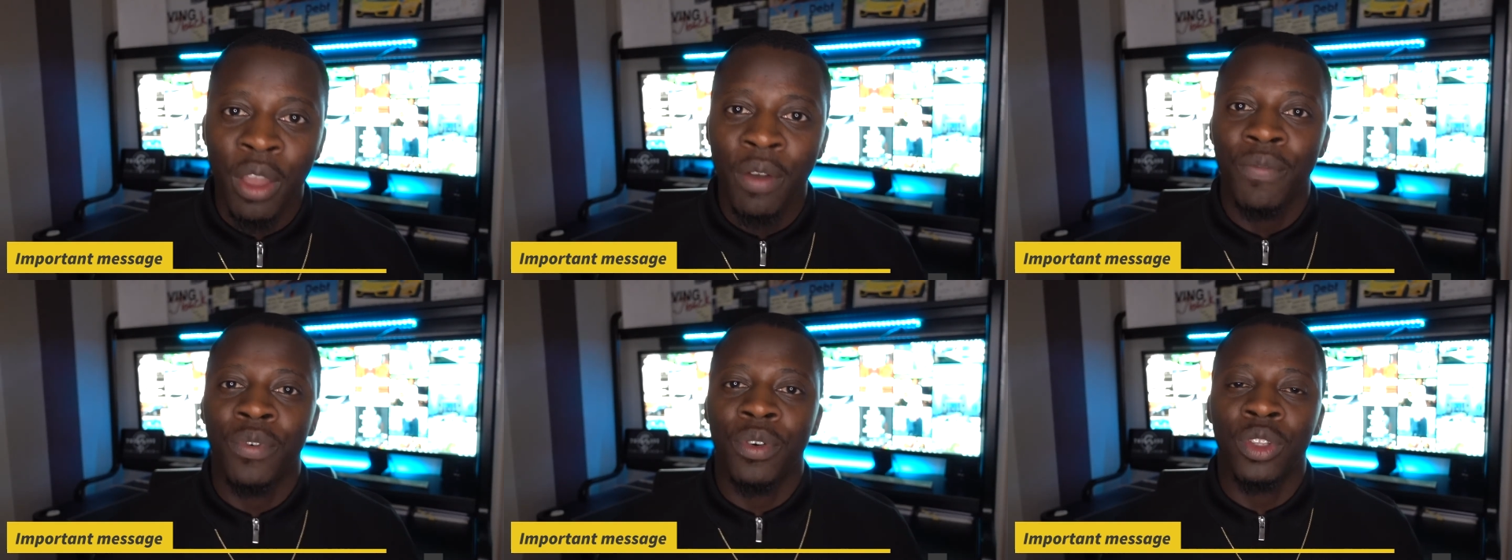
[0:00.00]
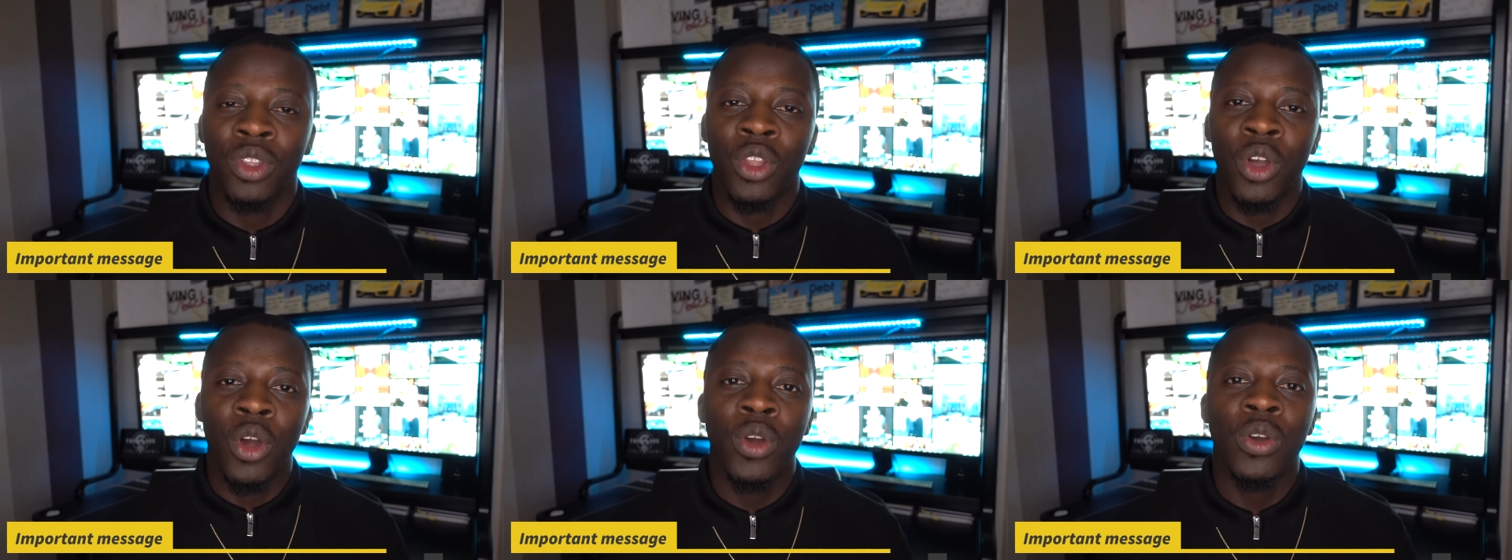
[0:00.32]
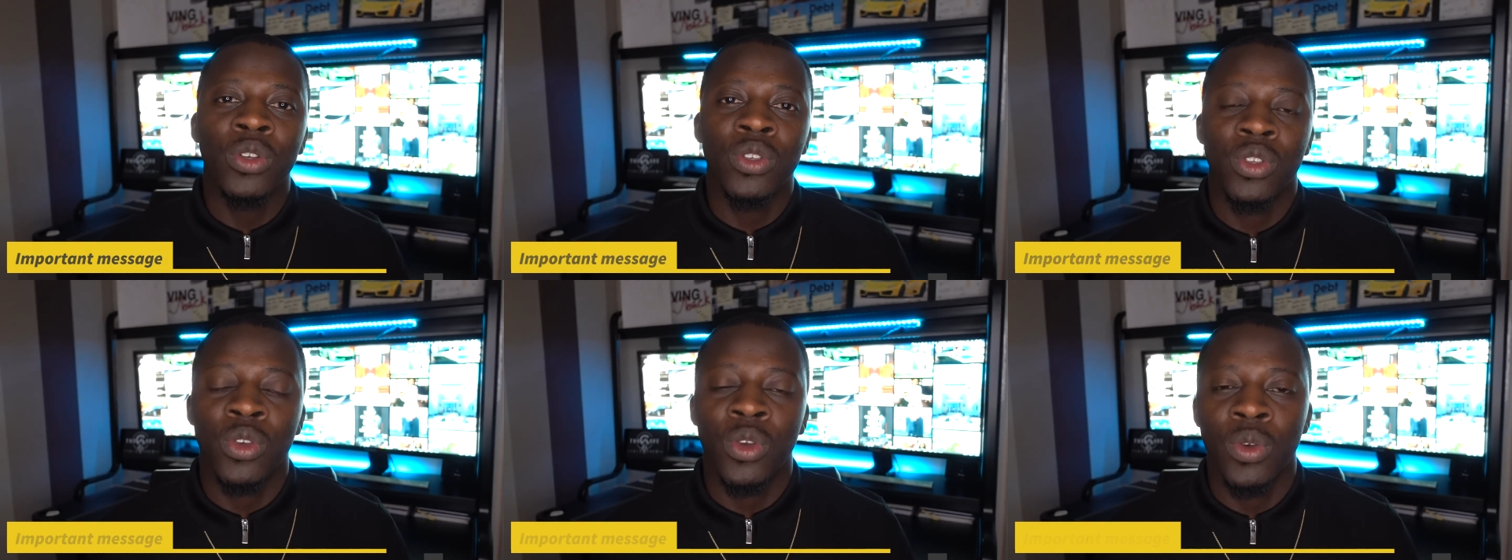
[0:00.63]
For
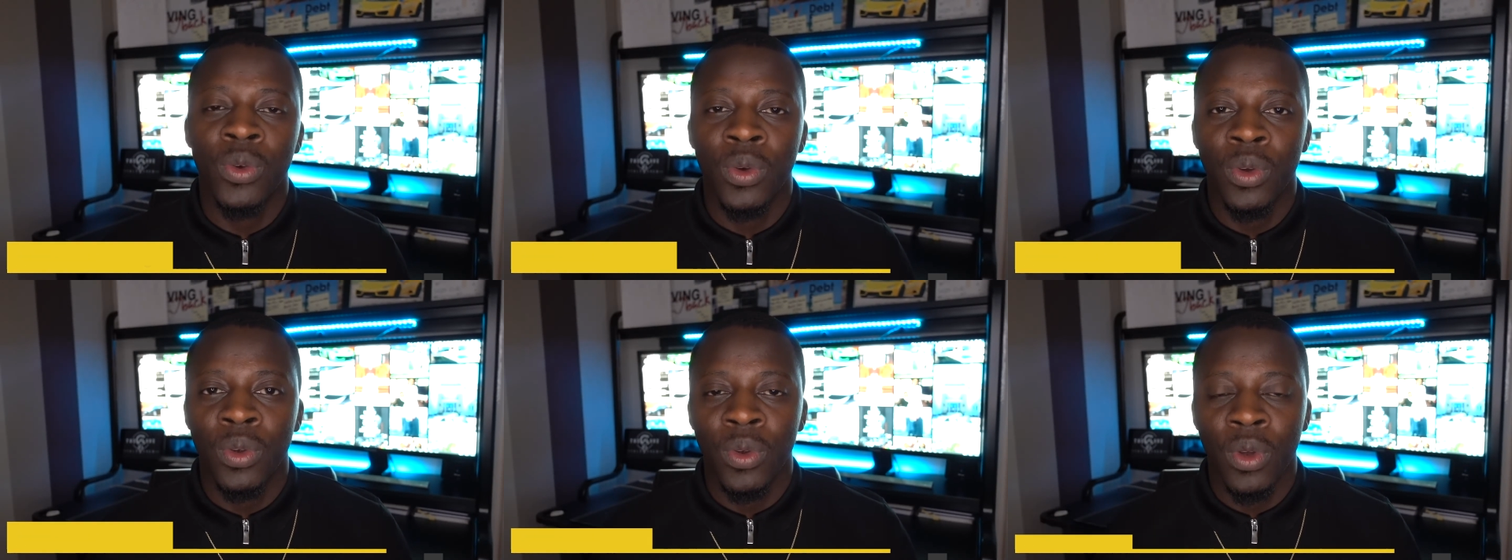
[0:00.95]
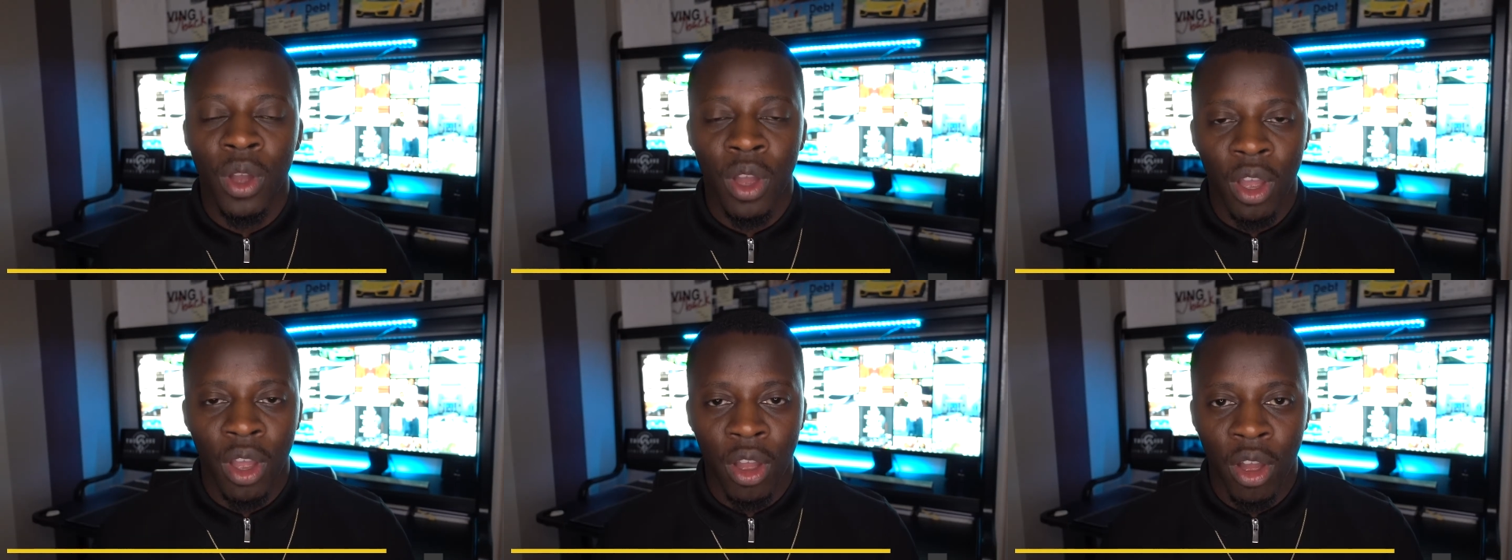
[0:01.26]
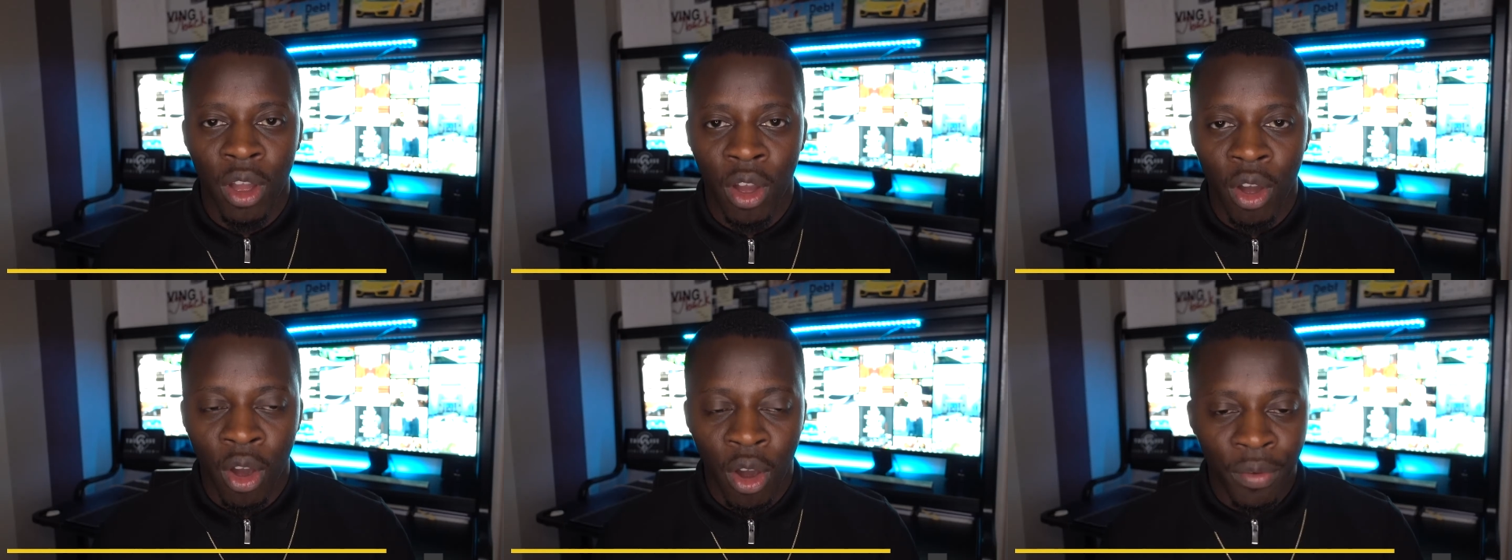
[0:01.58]
those who
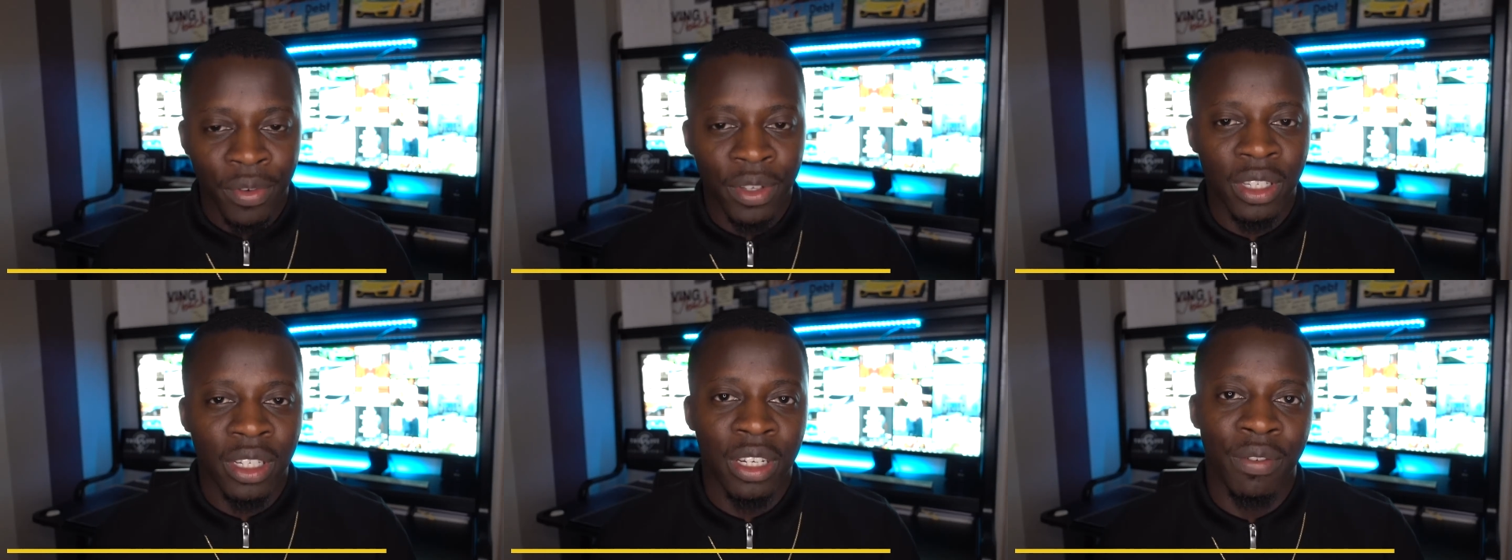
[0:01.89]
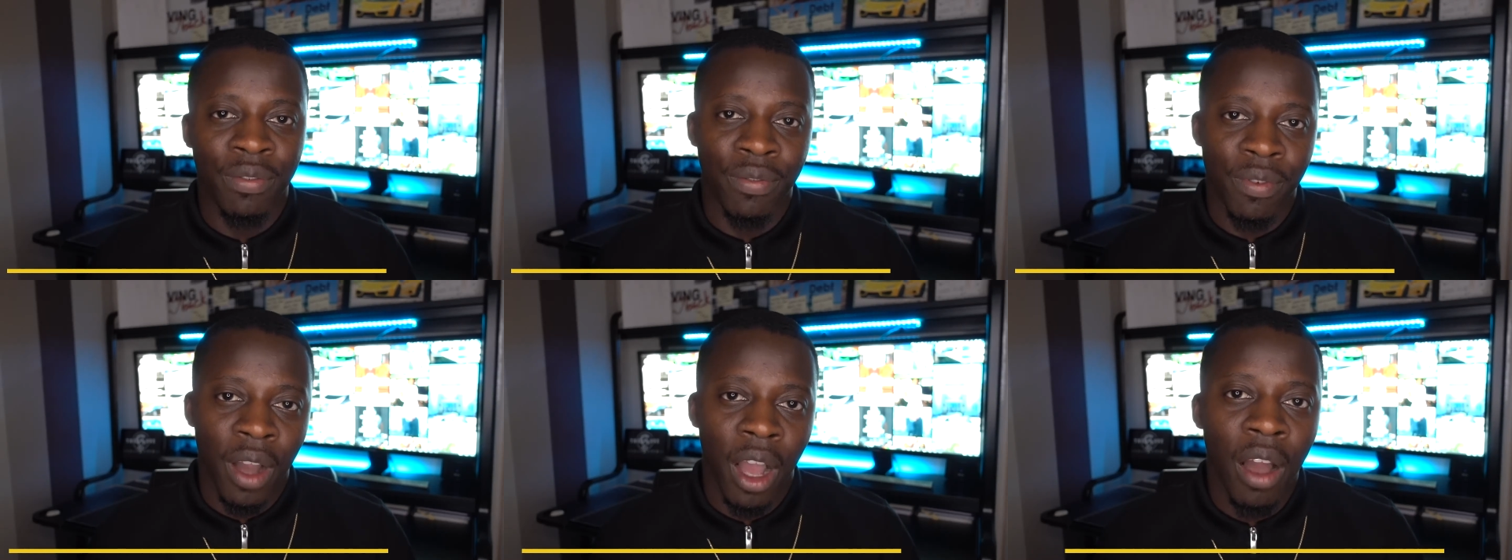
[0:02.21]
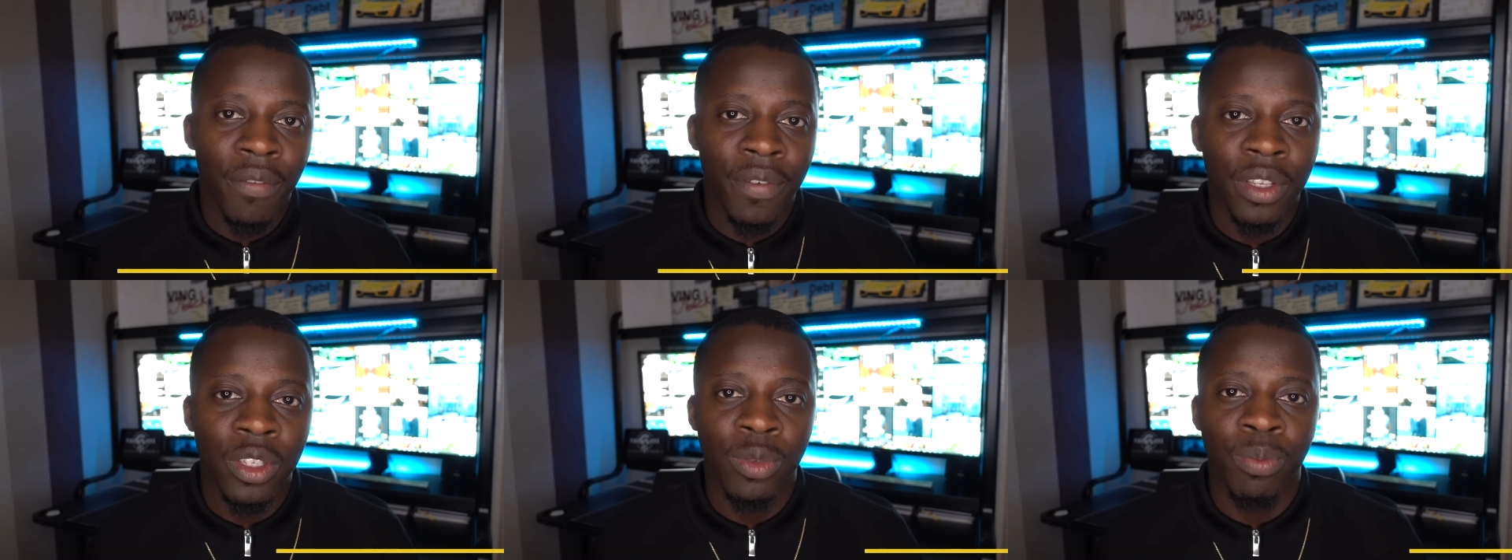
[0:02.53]
are obviously
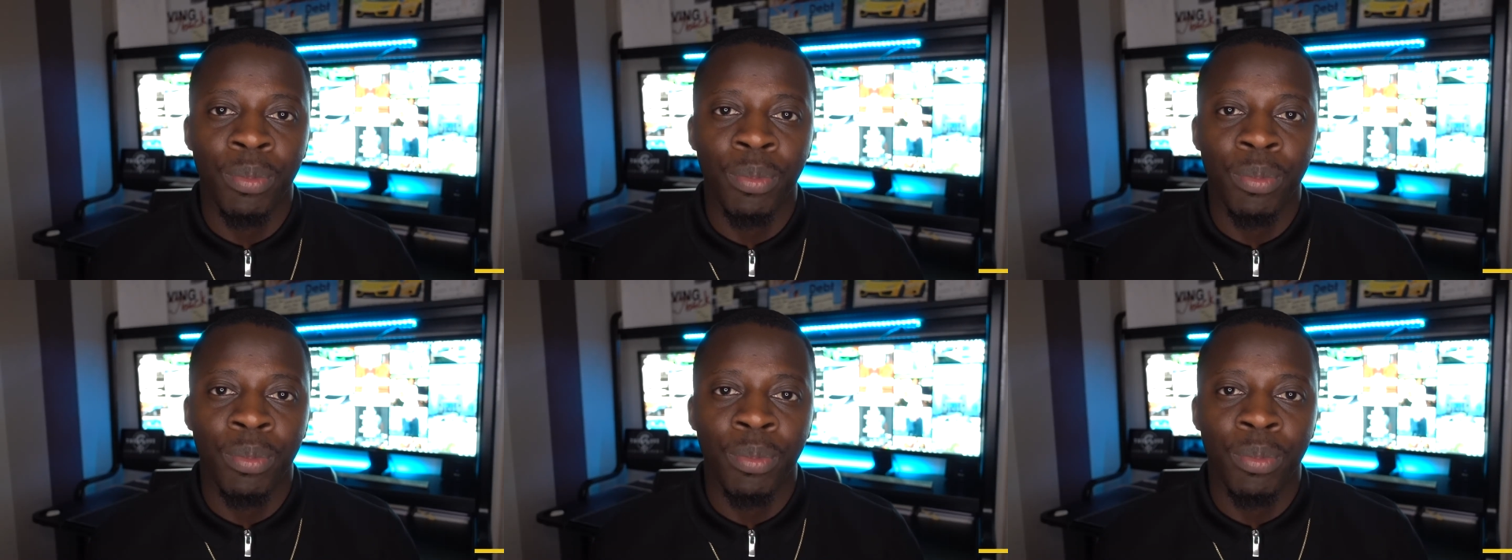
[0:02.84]
fathers,